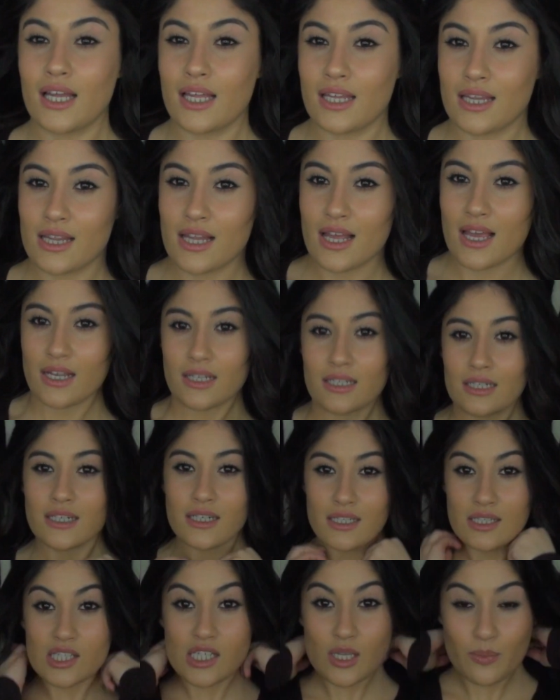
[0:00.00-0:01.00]
And then
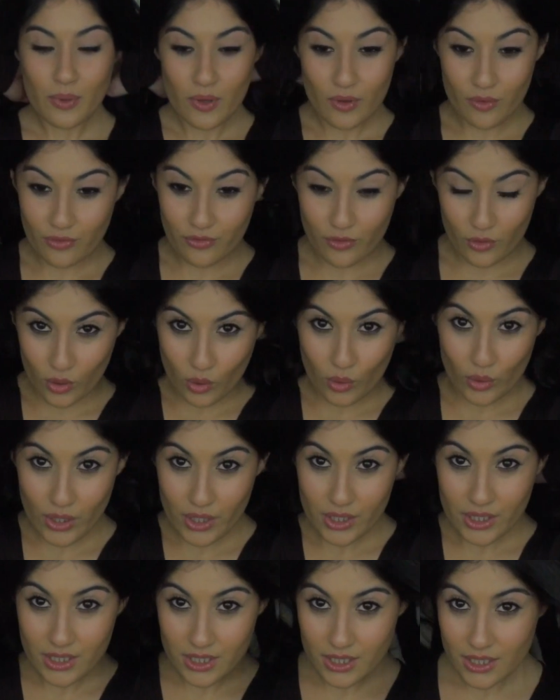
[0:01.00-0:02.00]
tip it
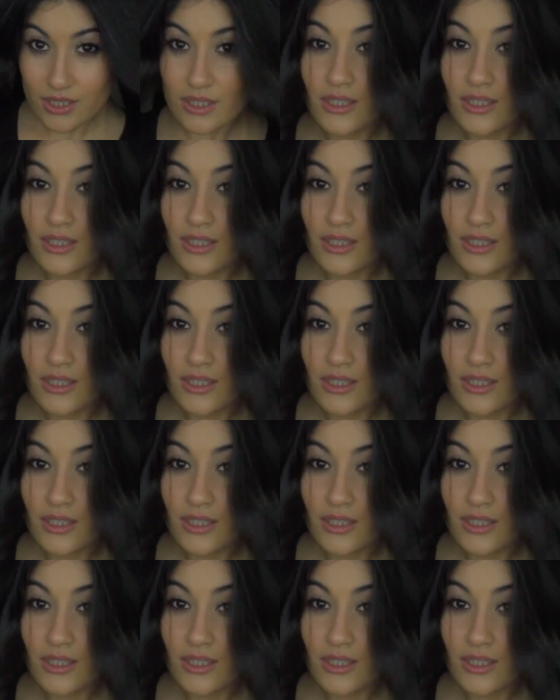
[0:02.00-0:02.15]
forward.